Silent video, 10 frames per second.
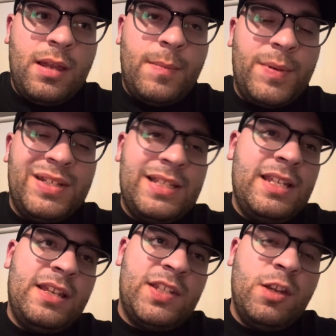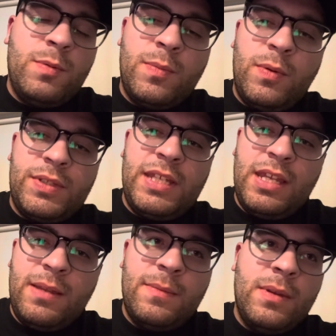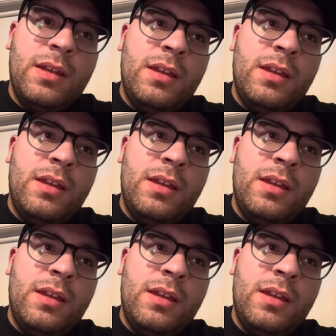But to see a Super Bowl team